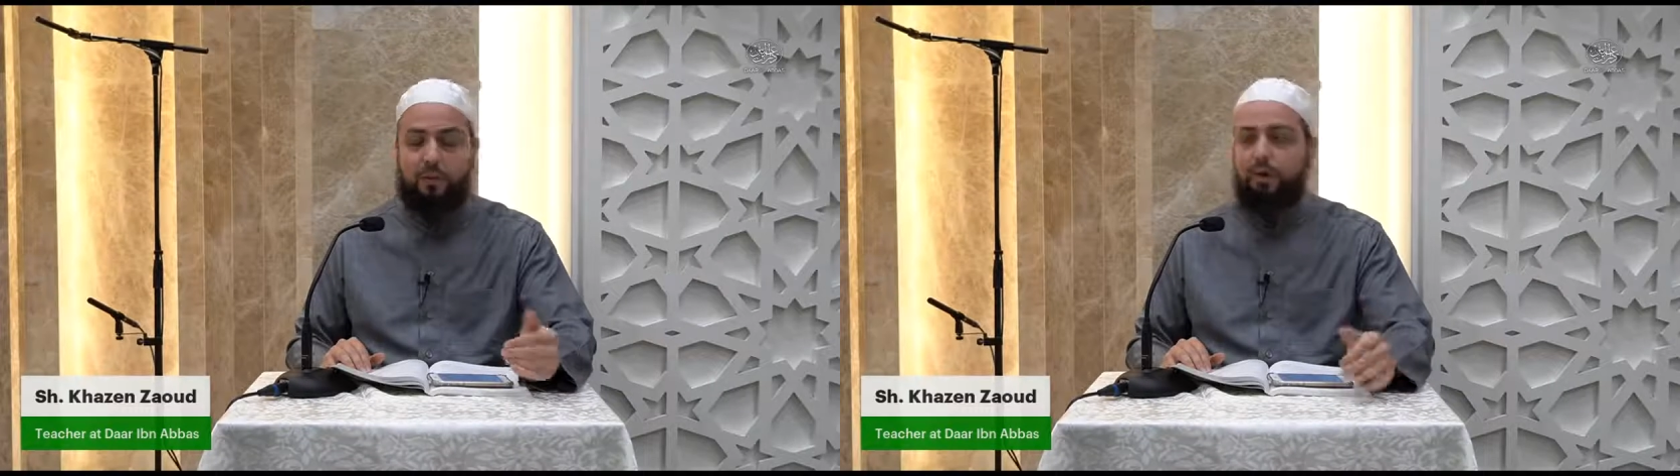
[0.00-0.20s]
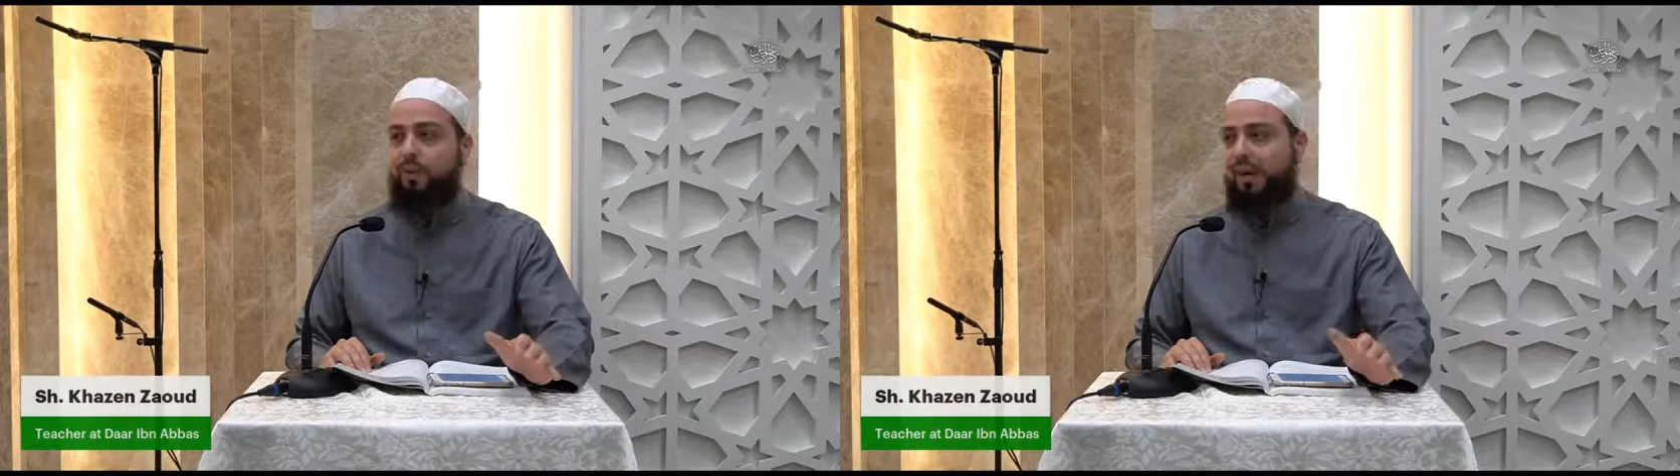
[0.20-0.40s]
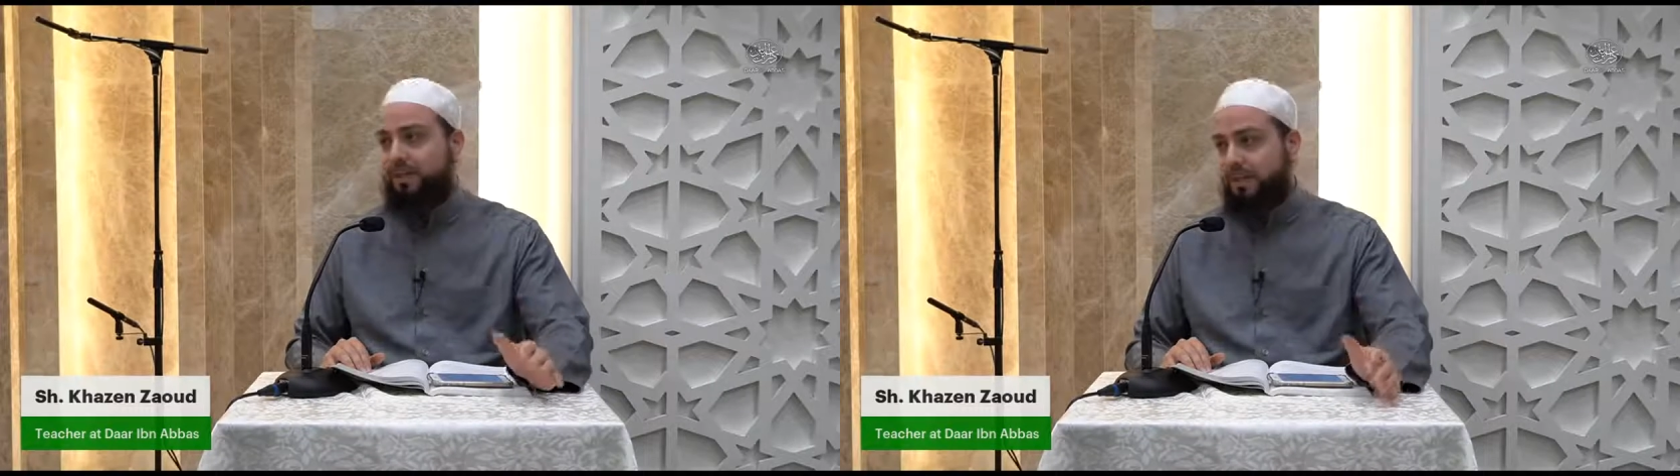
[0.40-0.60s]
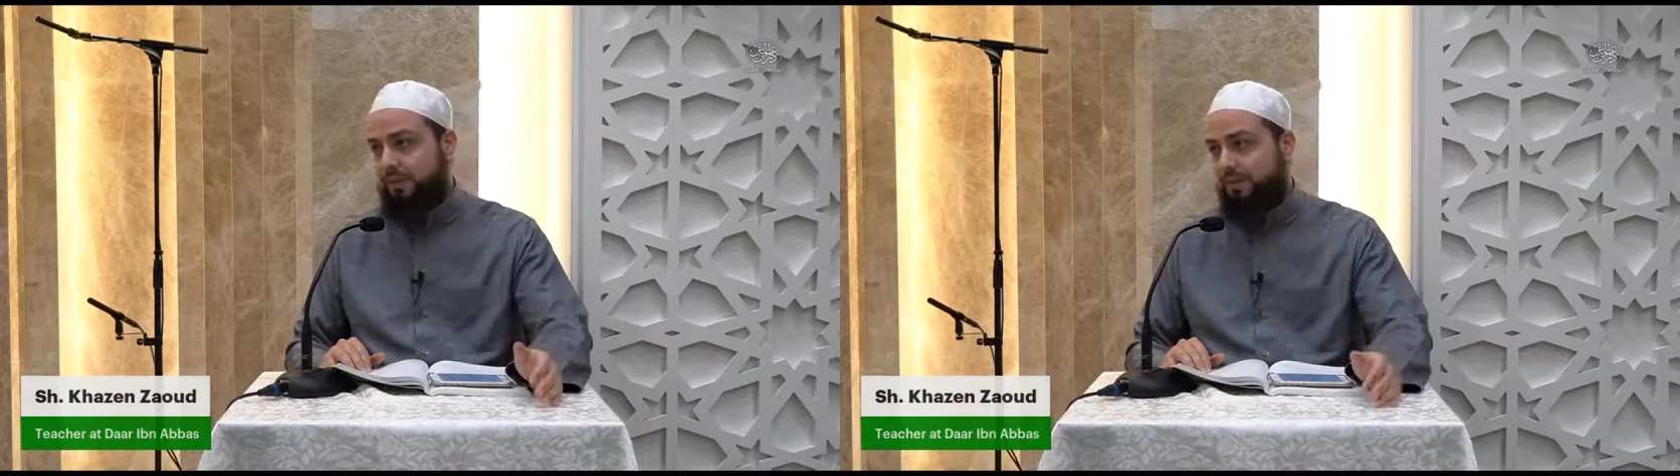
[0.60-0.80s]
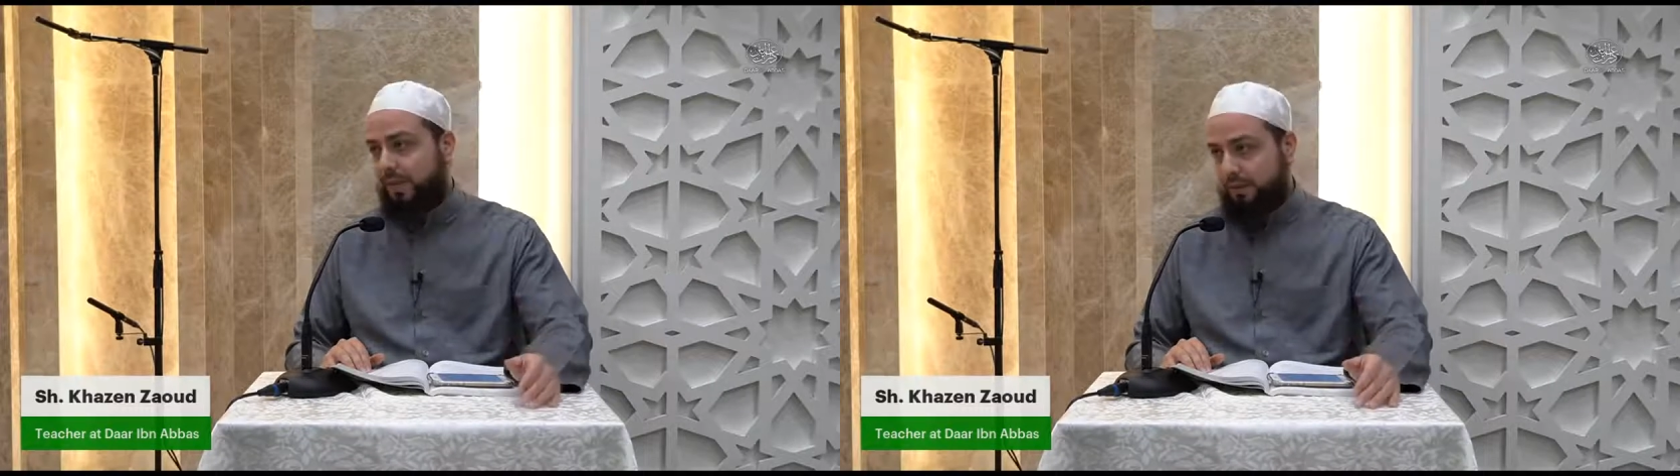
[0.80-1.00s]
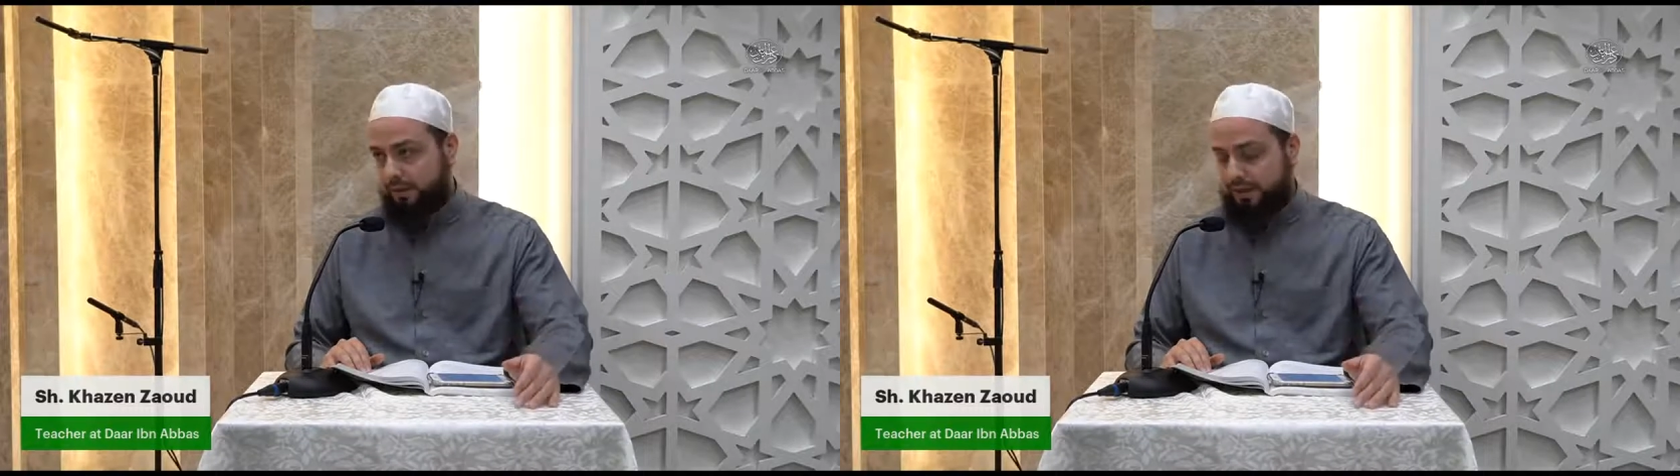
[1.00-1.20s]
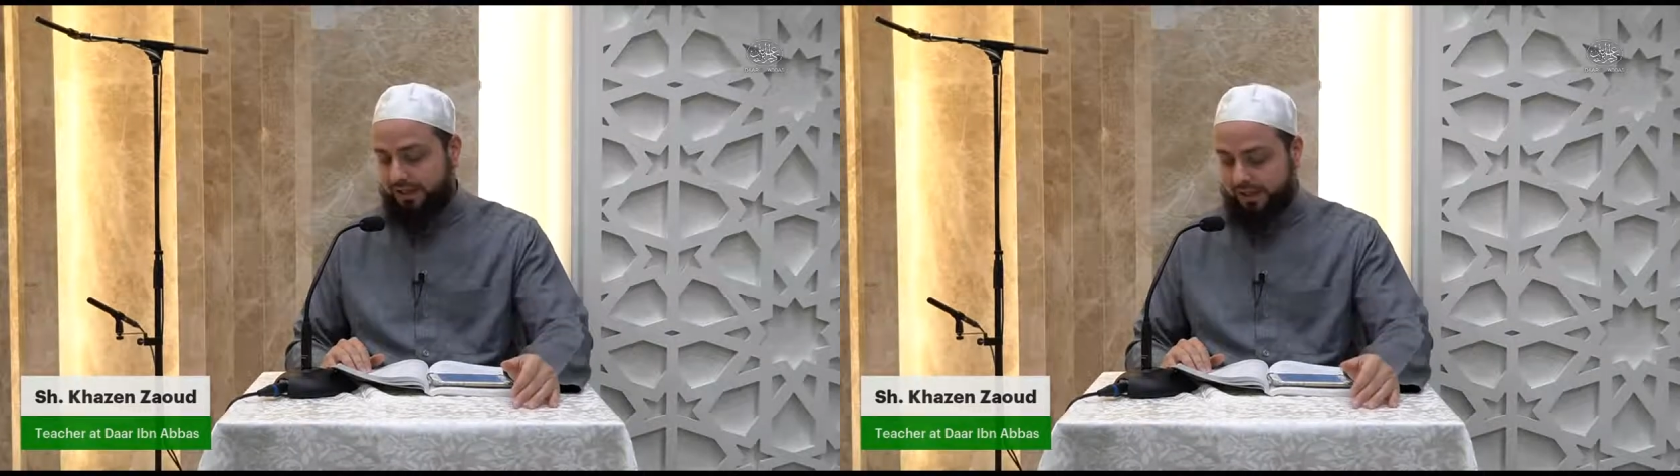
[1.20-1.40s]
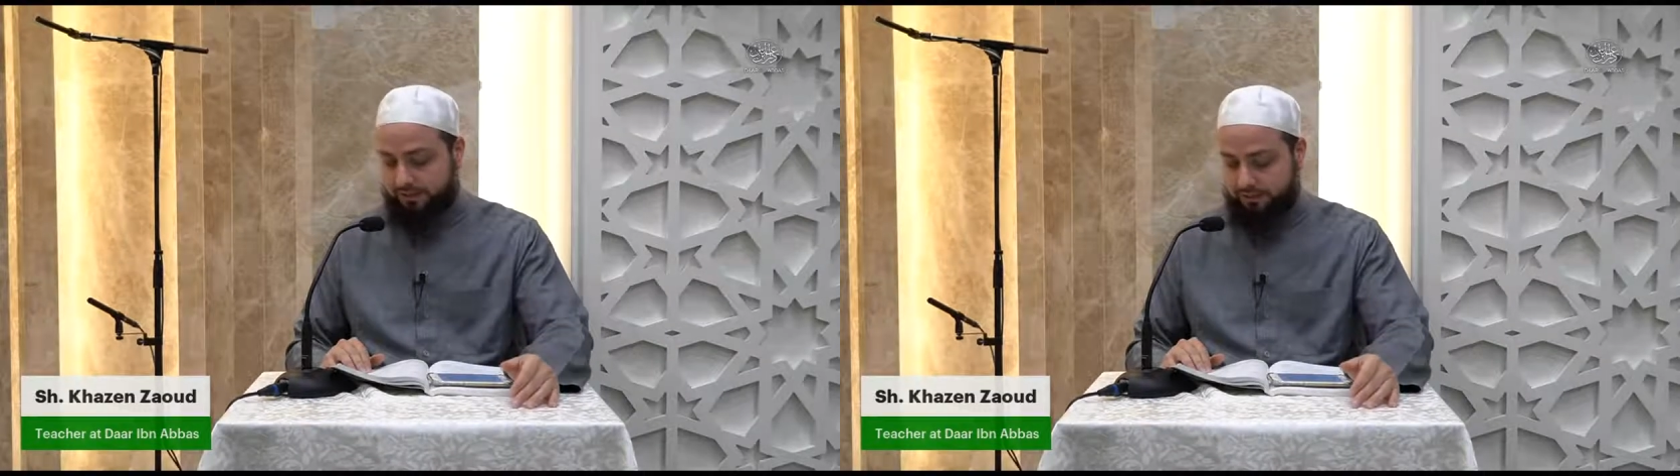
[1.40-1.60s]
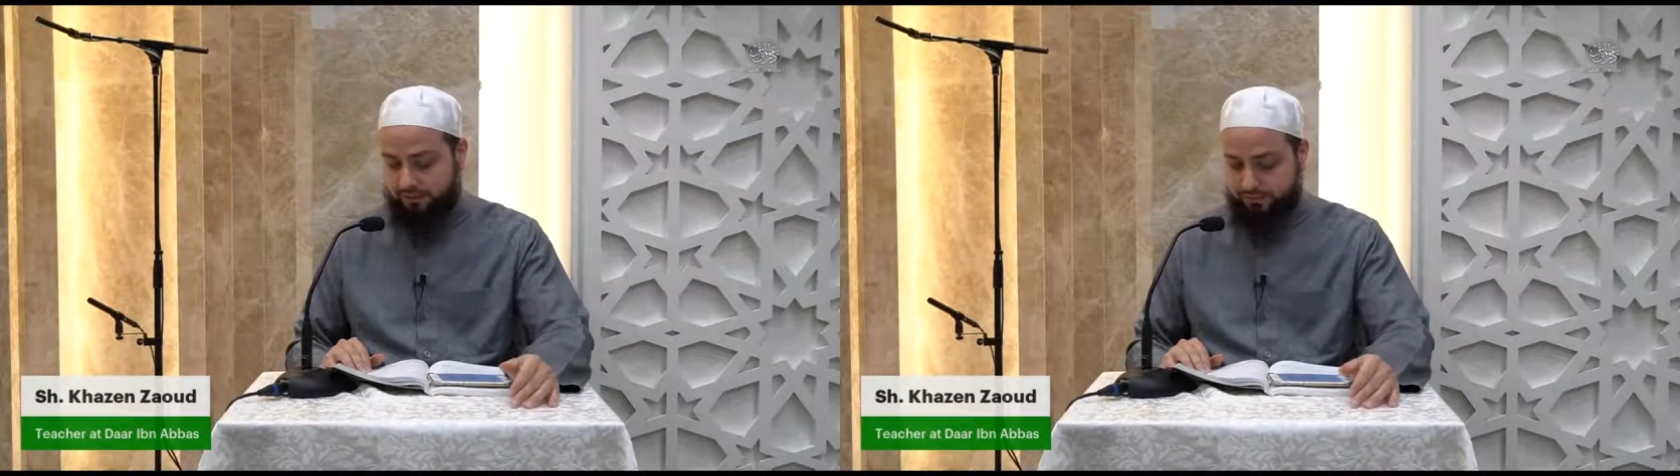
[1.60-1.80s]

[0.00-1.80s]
or a wajib salat.